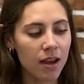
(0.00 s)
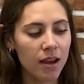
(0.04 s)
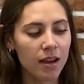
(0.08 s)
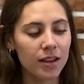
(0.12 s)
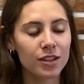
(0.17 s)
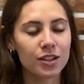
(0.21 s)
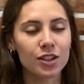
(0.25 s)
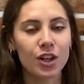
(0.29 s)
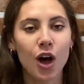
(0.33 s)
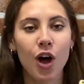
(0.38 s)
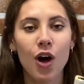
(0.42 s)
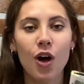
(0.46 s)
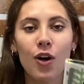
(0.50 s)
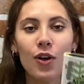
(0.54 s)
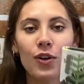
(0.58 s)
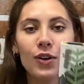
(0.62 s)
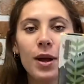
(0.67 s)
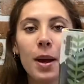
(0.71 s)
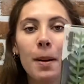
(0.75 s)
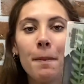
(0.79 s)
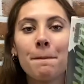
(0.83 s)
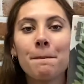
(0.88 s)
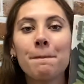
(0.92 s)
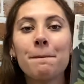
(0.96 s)
is called
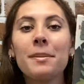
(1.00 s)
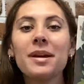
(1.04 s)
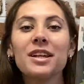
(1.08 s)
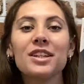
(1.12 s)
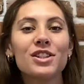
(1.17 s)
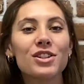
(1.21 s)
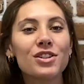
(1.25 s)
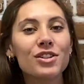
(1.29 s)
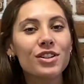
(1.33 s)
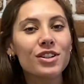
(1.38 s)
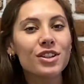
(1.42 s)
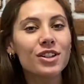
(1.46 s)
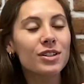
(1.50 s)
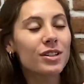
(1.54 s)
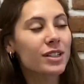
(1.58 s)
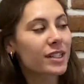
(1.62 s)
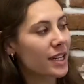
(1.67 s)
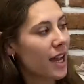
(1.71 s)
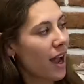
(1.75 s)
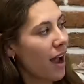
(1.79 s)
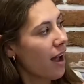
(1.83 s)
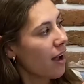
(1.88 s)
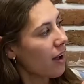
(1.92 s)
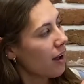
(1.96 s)
Mr.
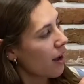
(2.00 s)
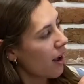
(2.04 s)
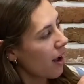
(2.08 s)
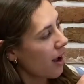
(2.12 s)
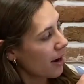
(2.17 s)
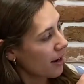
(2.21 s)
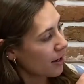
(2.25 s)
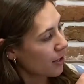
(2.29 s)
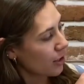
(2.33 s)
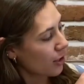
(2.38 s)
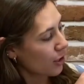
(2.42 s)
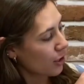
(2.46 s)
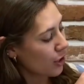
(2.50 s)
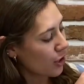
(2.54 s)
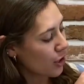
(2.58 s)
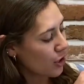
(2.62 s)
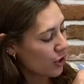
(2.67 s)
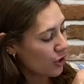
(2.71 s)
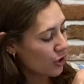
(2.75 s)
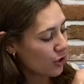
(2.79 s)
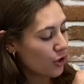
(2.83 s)
Tiger